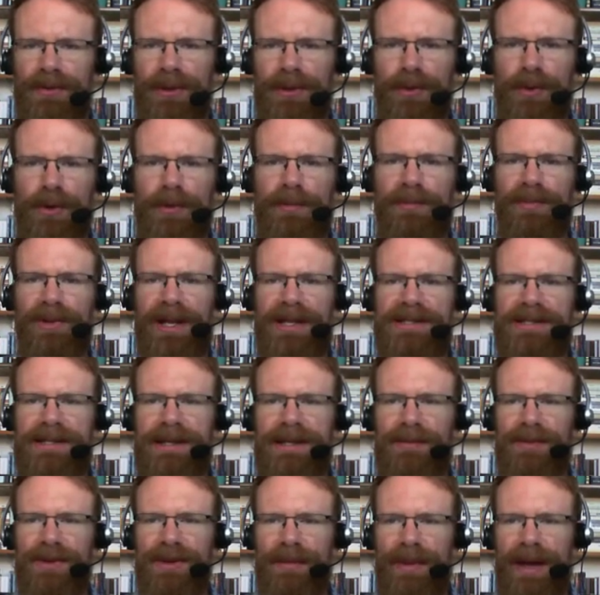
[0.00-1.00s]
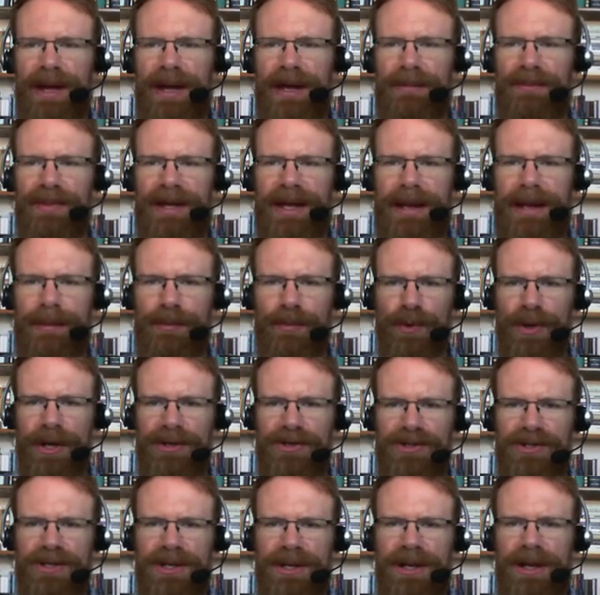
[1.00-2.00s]
The Lord blessed him, and the man became
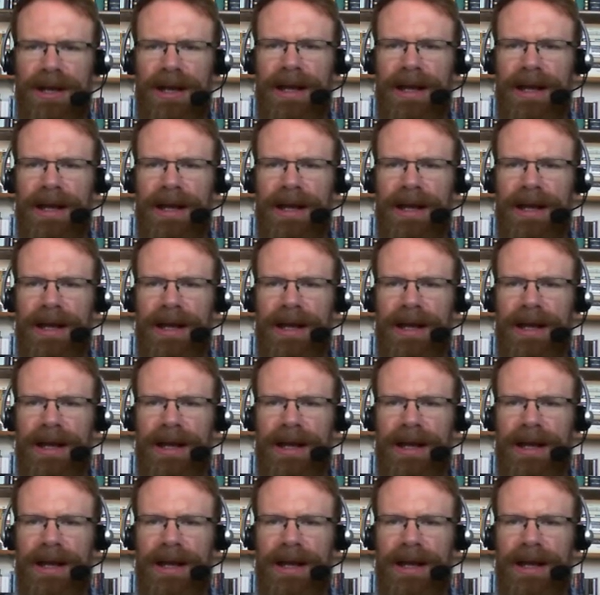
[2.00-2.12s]
rich.